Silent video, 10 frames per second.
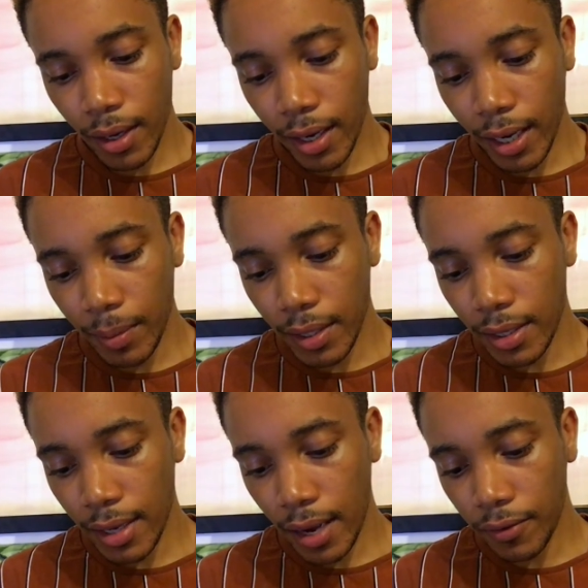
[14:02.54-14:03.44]
I kept his
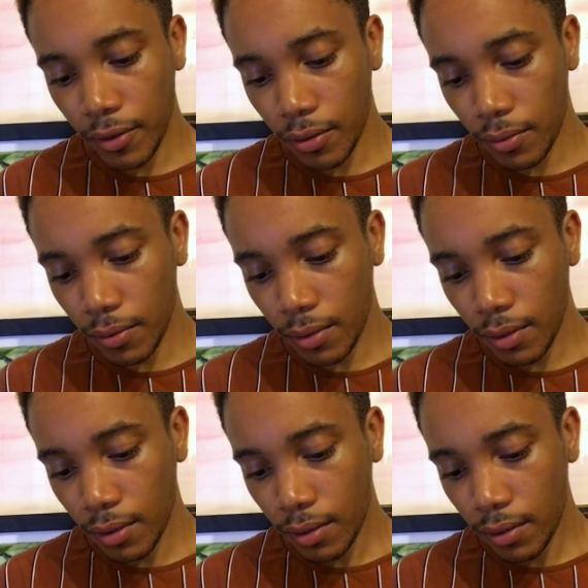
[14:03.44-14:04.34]
staff too,
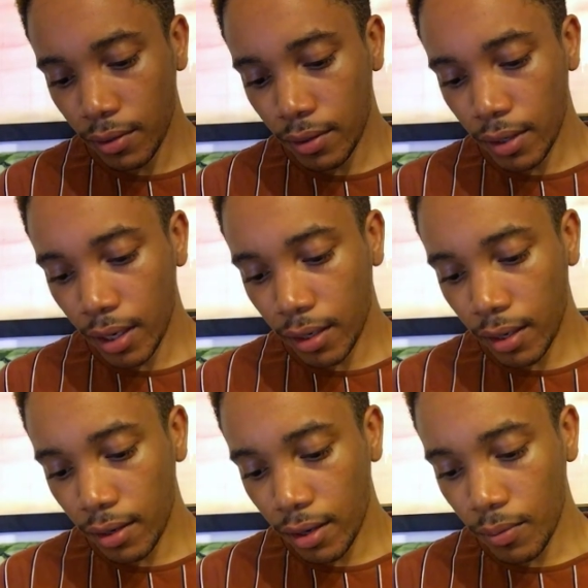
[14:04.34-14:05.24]
and I
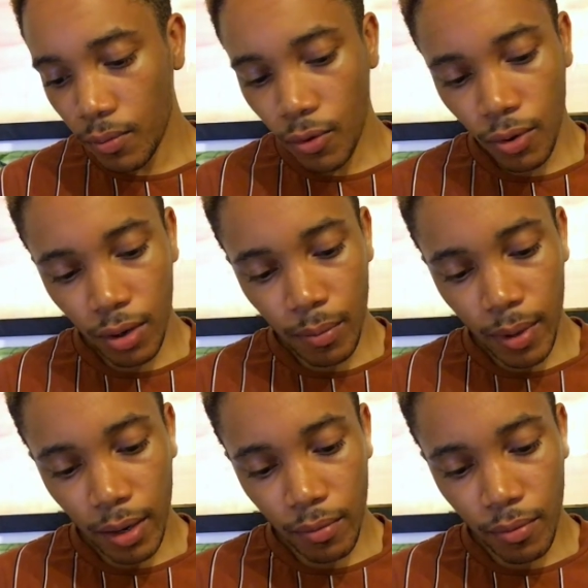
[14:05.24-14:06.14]
learned more
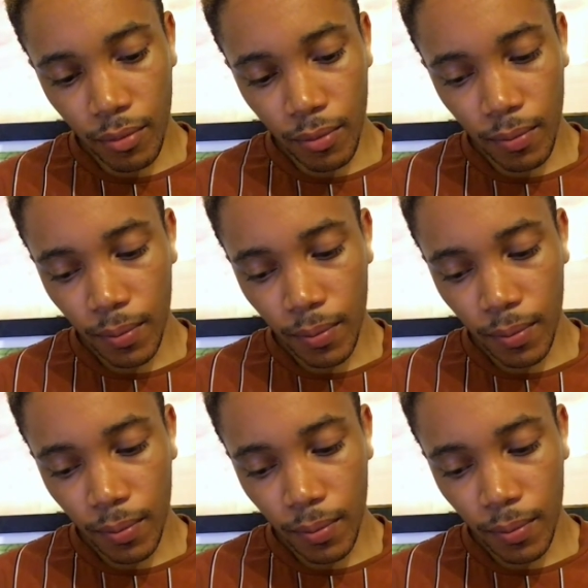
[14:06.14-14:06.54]
and